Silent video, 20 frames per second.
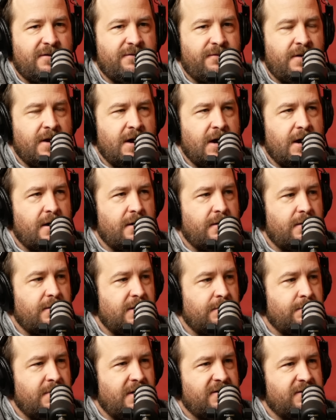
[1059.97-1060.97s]
if not
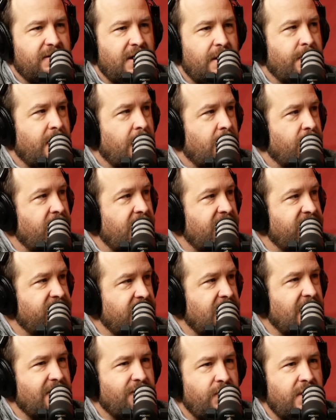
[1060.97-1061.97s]
the best late model race
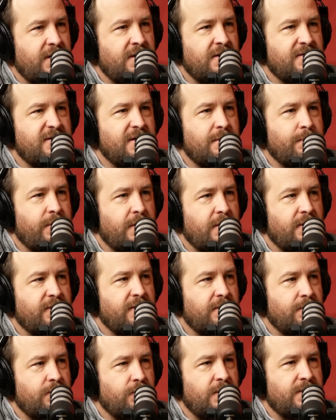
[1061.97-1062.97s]
that I've witnessed in
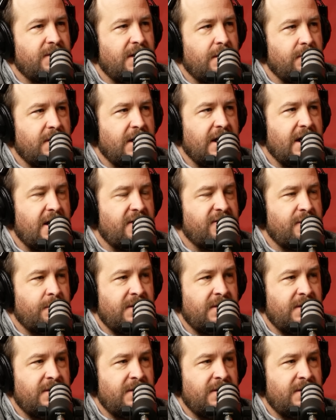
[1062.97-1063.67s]
person with them guys.